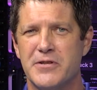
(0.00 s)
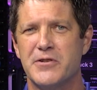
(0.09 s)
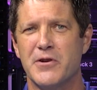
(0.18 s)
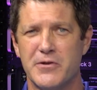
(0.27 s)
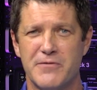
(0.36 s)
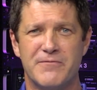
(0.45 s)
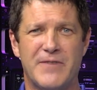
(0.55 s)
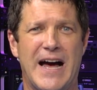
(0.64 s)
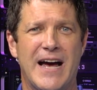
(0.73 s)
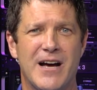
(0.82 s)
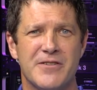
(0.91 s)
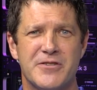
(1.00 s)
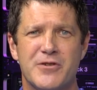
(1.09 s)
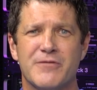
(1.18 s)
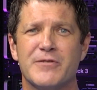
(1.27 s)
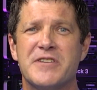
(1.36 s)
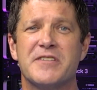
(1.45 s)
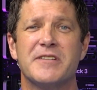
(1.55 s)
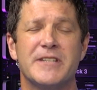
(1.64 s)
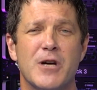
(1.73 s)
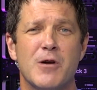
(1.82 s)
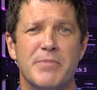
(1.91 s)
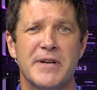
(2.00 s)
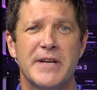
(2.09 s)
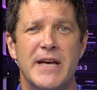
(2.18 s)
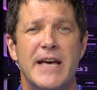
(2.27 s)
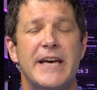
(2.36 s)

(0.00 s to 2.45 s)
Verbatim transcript: it shows you files that you've recently opened,